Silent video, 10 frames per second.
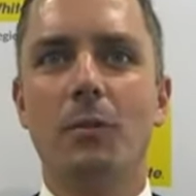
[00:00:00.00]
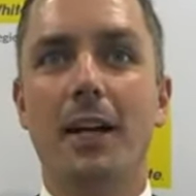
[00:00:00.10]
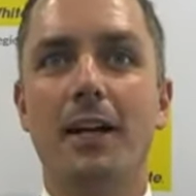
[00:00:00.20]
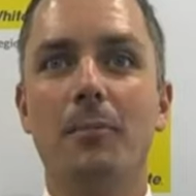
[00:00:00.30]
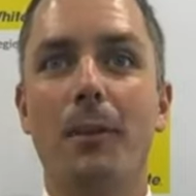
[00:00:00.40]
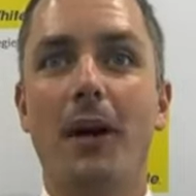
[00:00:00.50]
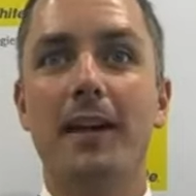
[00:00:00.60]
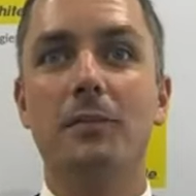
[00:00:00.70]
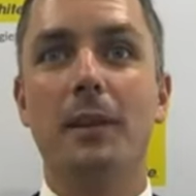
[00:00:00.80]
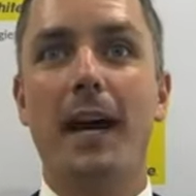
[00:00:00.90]
Well,
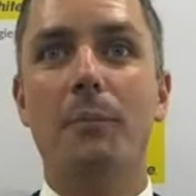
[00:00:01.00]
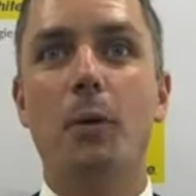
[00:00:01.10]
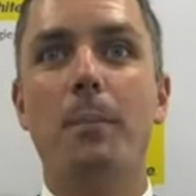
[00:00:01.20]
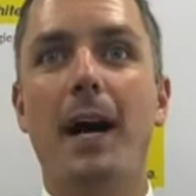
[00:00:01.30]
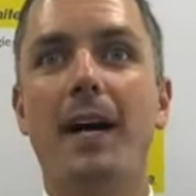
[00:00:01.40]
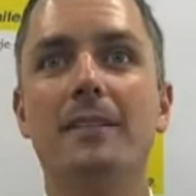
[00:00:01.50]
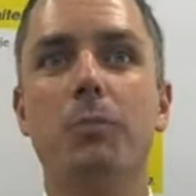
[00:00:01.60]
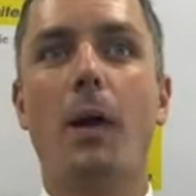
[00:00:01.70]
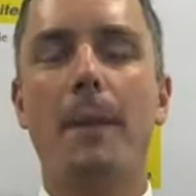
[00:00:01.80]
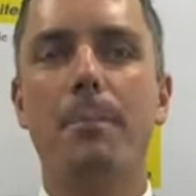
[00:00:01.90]
buyers, with that, we'll
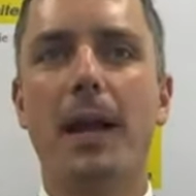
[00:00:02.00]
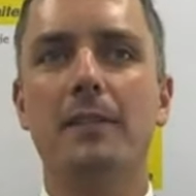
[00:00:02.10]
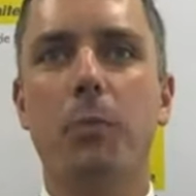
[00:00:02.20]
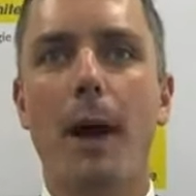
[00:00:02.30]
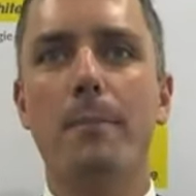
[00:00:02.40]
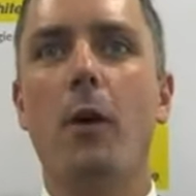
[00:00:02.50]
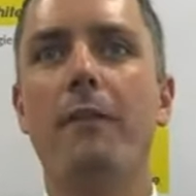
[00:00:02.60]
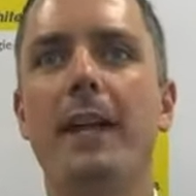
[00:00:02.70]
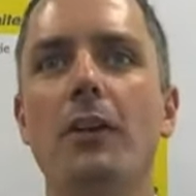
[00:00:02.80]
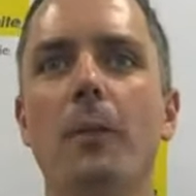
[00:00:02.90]
place one more
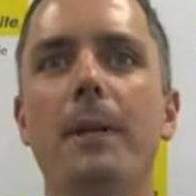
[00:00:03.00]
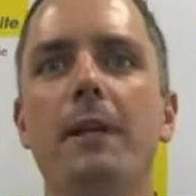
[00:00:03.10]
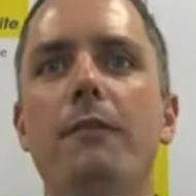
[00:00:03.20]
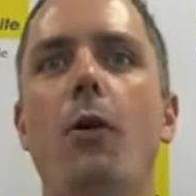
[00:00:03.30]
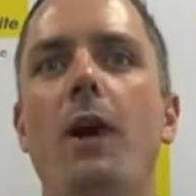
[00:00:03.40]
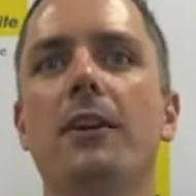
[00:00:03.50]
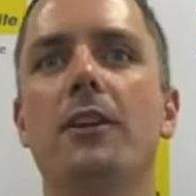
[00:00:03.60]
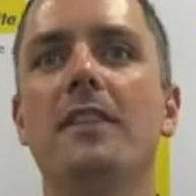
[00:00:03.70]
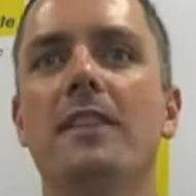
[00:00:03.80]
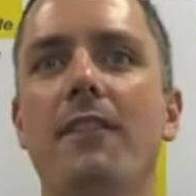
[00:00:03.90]
vendor bid at
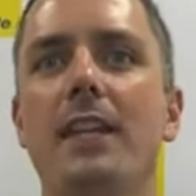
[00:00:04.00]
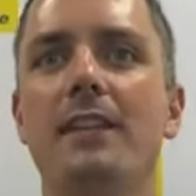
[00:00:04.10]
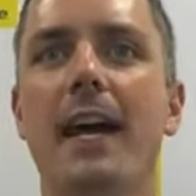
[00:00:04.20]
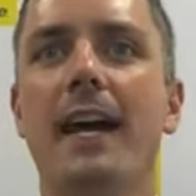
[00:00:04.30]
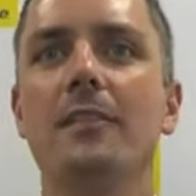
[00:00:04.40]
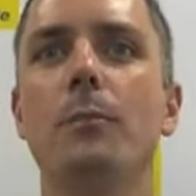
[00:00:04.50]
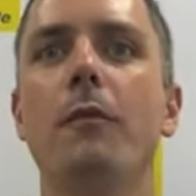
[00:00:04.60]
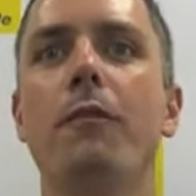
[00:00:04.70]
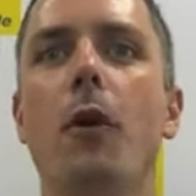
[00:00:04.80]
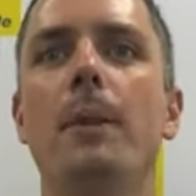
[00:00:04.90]
$470,000. We'll
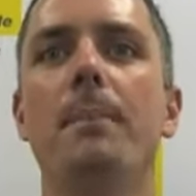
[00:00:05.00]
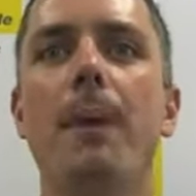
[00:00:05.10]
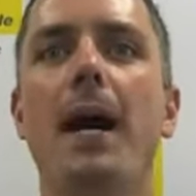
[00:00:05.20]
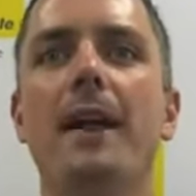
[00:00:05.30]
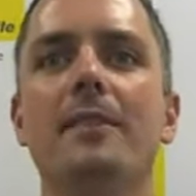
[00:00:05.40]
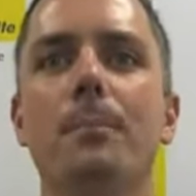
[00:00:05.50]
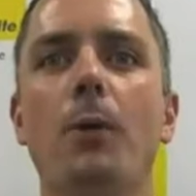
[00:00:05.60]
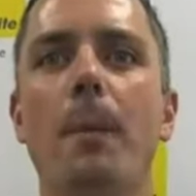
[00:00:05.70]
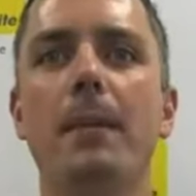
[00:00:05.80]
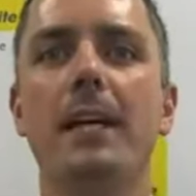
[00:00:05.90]
formally pass the
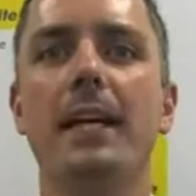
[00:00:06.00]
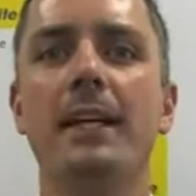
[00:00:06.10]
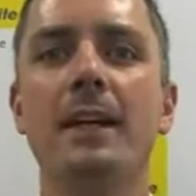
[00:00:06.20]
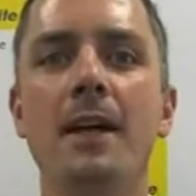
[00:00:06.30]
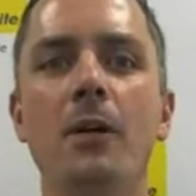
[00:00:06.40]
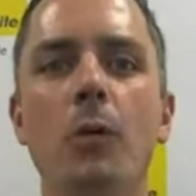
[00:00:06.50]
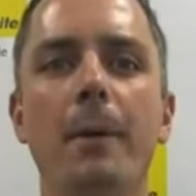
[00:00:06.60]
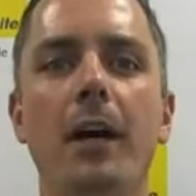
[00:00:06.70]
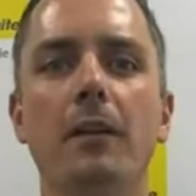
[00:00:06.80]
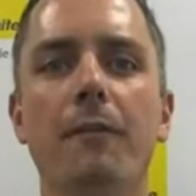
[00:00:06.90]
property in. We'll
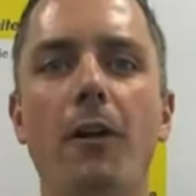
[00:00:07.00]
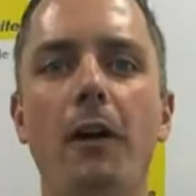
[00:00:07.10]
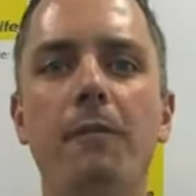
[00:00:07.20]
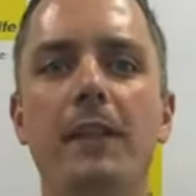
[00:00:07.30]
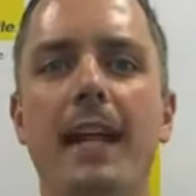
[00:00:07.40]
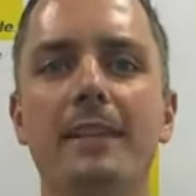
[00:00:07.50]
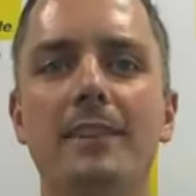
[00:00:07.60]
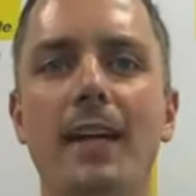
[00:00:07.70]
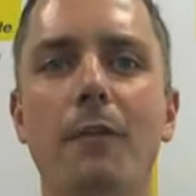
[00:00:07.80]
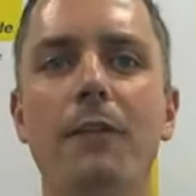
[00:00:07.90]
be on the phone for the next
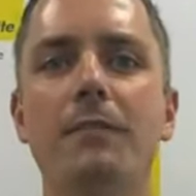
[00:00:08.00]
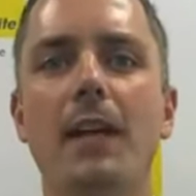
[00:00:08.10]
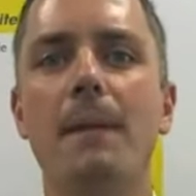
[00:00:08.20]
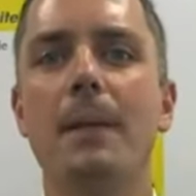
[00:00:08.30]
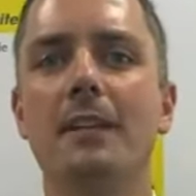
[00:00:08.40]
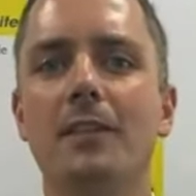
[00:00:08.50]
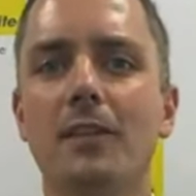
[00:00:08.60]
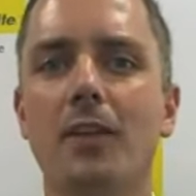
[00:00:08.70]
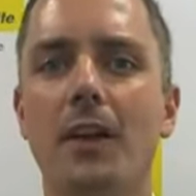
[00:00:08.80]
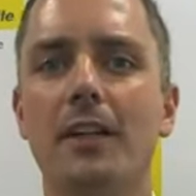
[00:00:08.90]
10 or 15 minutes or
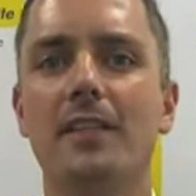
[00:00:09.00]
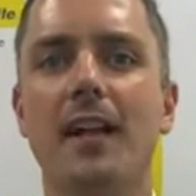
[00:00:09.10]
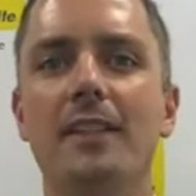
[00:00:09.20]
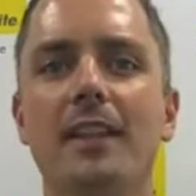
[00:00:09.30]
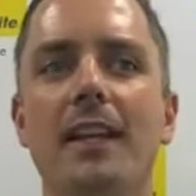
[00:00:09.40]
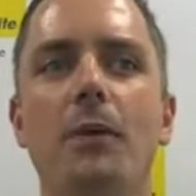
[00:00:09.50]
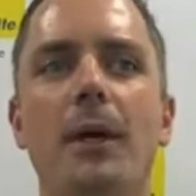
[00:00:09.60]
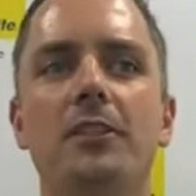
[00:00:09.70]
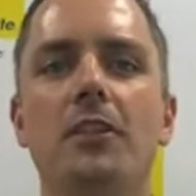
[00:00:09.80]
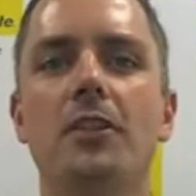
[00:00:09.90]
so to discuss any
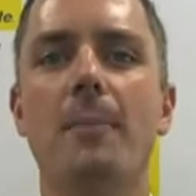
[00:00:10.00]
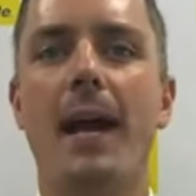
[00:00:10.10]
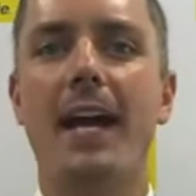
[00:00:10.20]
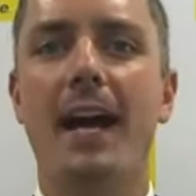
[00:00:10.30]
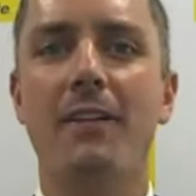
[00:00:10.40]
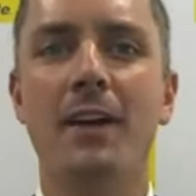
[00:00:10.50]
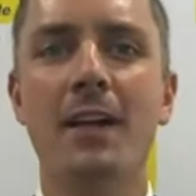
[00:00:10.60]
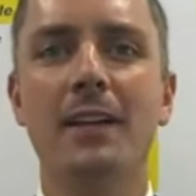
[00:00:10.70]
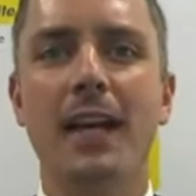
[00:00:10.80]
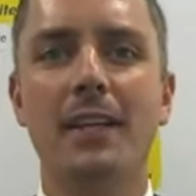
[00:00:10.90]
questions you may have.
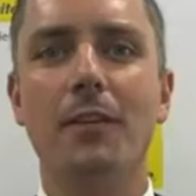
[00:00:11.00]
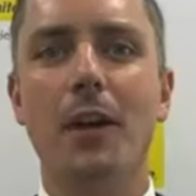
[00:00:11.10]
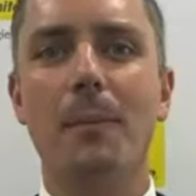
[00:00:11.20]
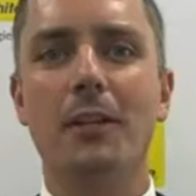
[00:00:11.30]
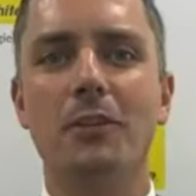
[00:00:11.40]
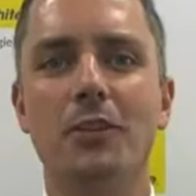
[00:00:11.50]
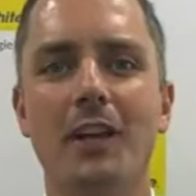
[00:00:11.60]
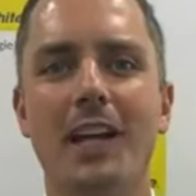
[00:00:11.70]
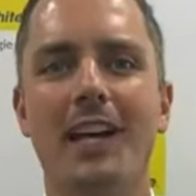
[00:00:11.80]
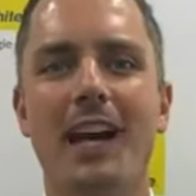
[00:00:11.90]
Thank you very much for
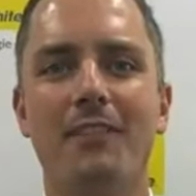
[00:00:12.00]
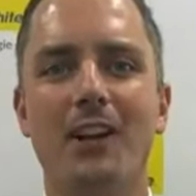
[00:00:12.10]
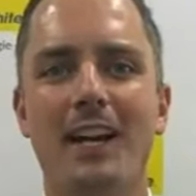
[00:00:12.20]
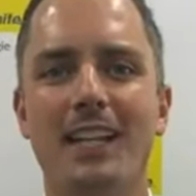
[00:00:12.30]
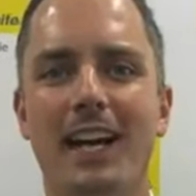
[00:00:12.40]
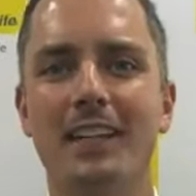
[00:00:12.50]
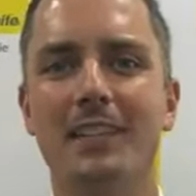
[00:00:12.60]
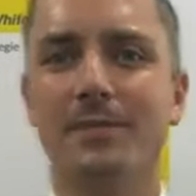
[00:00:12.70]
tuning in and have a great day.